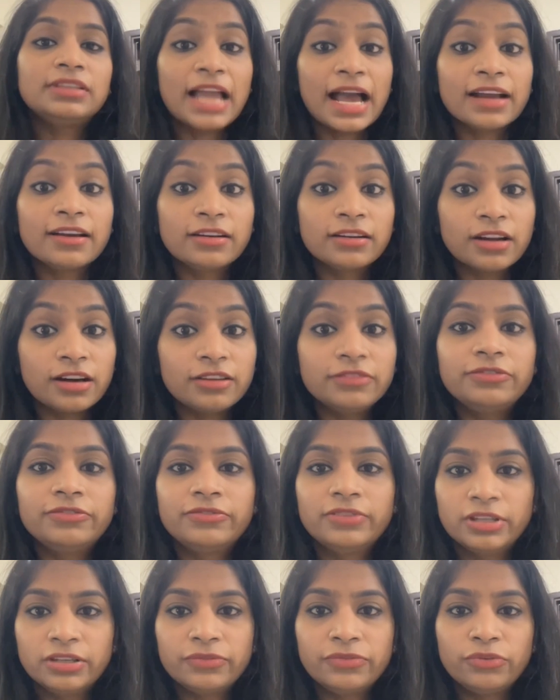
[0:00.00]

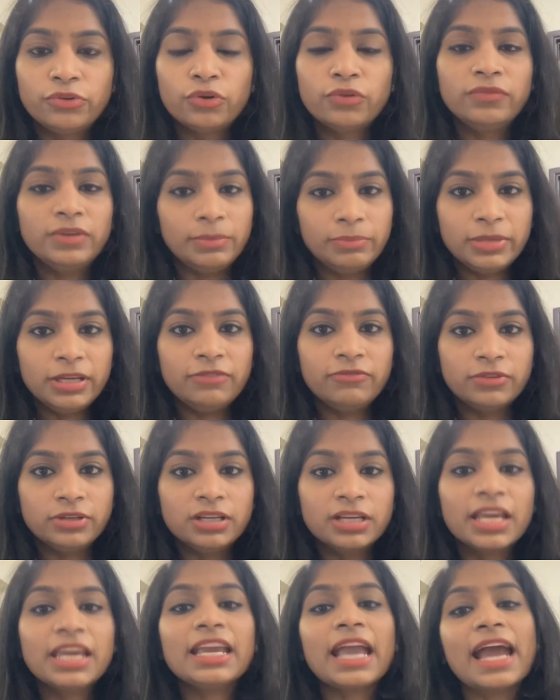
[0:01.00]
LangGraph workflow will be
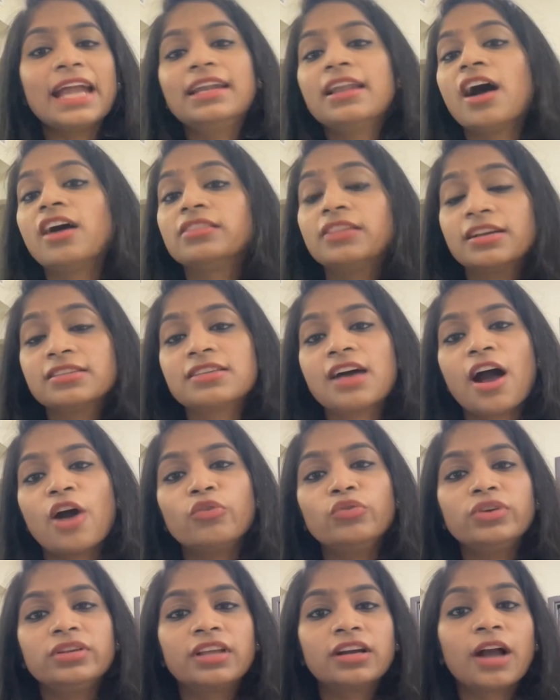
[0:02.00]
working, and that's
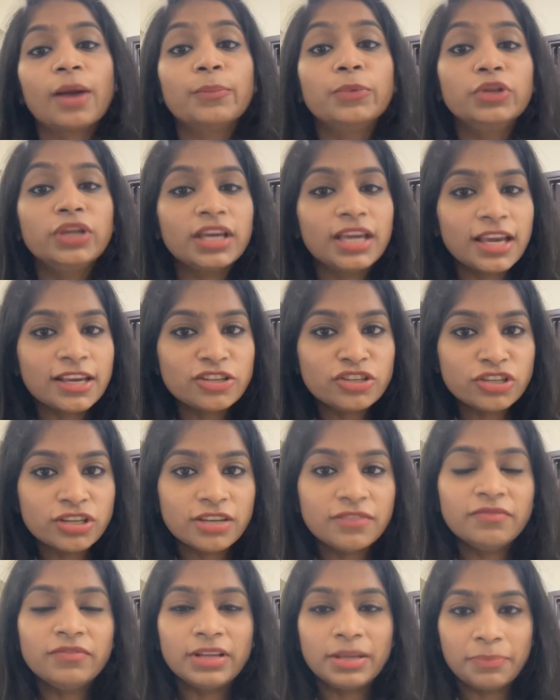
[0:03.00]
how the
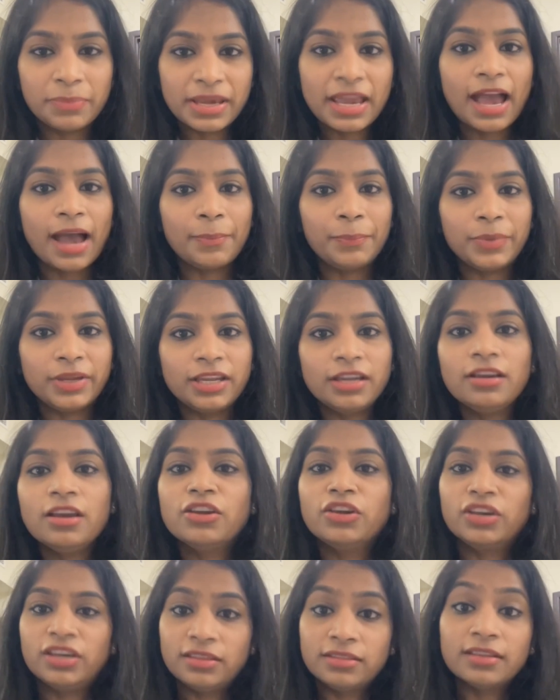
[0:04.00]
communication will be
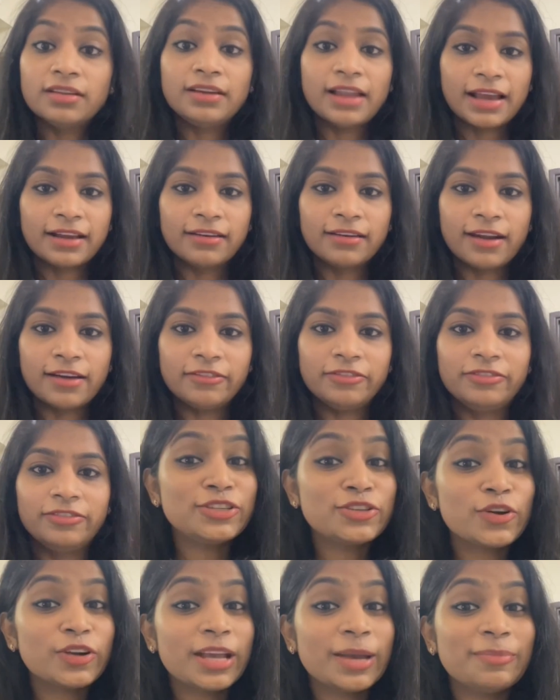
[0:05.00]
happening in the LangGraph.
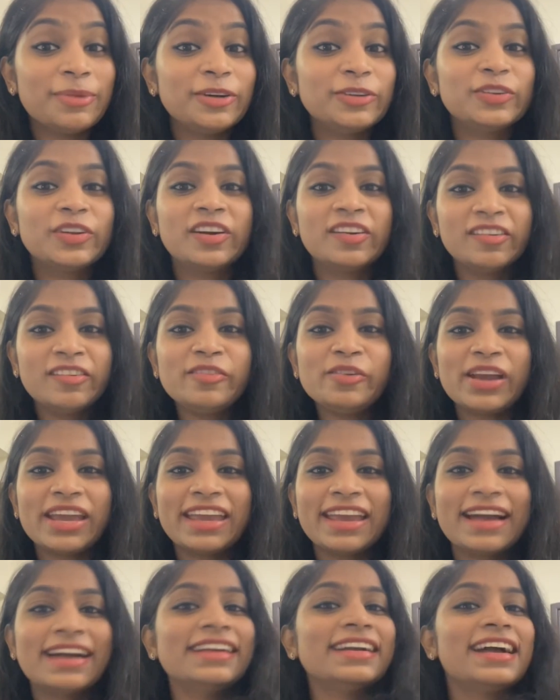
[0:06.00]
Talk about
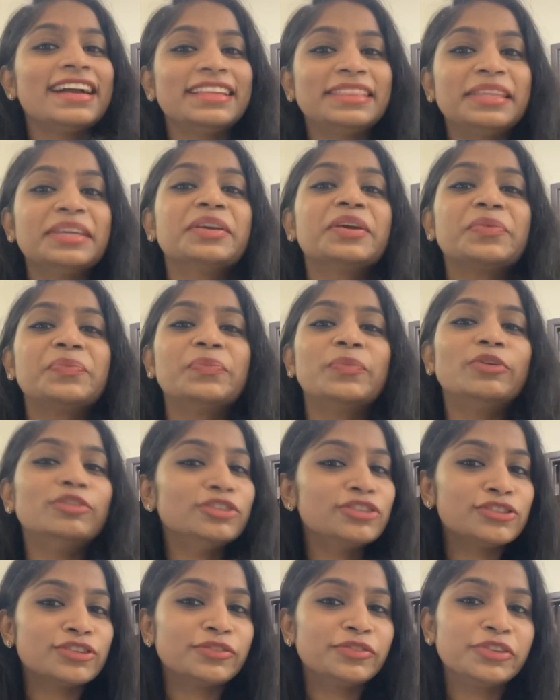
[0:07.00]
CrewAI. I think
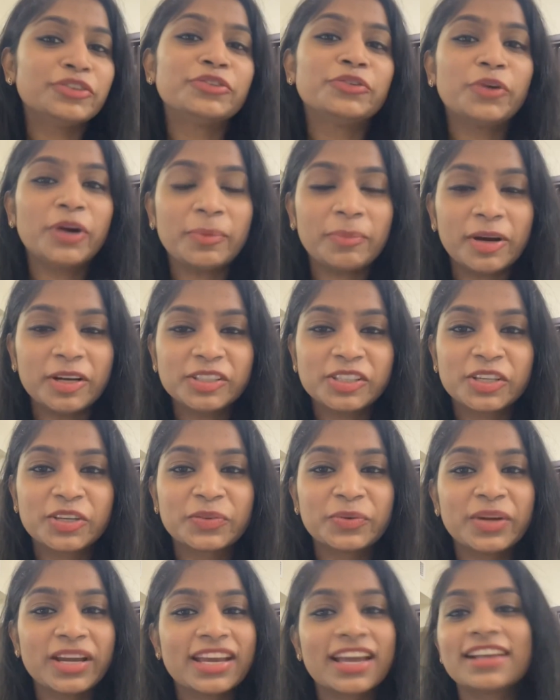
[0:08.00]
most of you know about
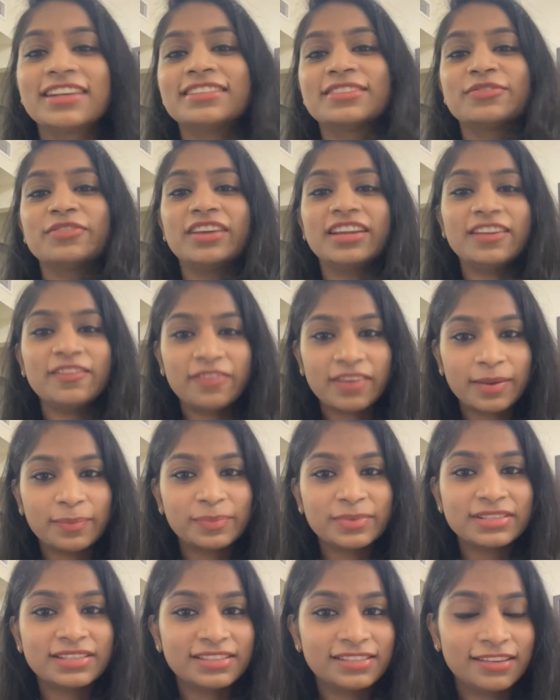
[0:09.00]
CrewAI. It's very
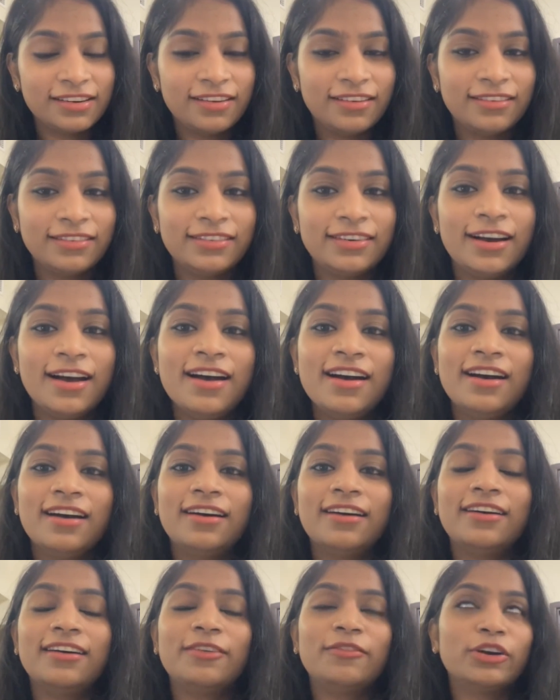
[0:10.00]
famous,
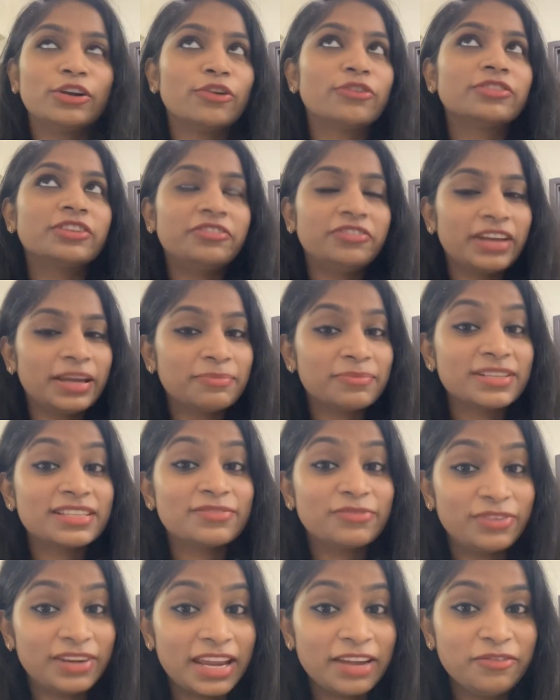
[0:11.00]
one of the
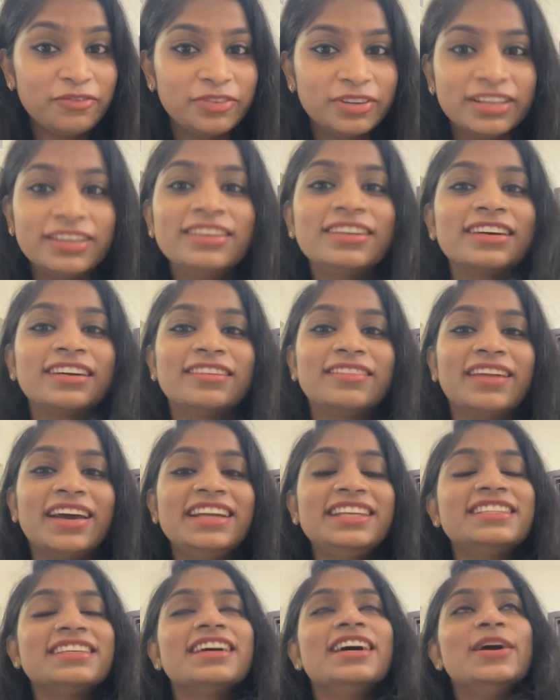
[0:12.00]
famous framework,
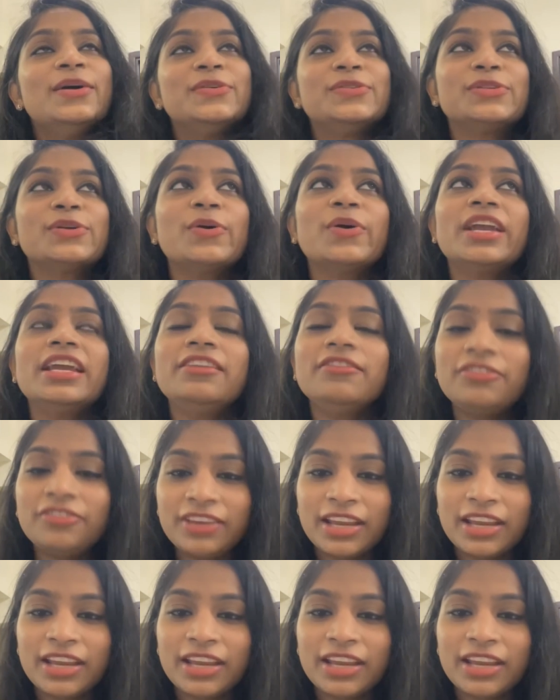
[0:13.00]
right? So in